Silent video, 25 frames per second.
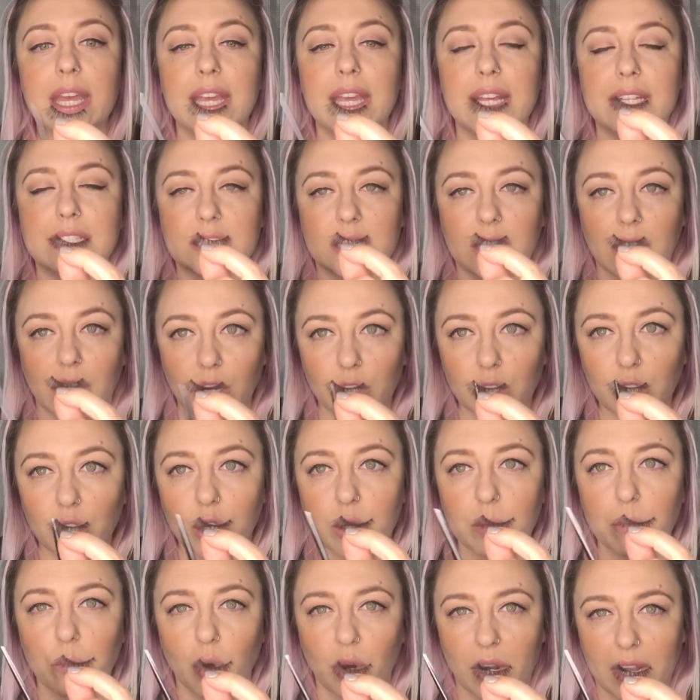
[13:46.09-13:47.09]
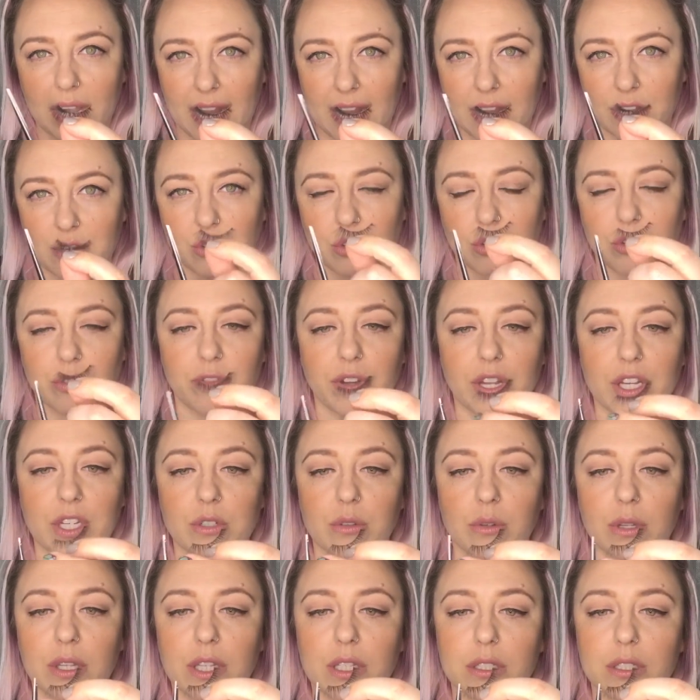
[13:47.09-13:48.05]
it's gonna look more natural if I do it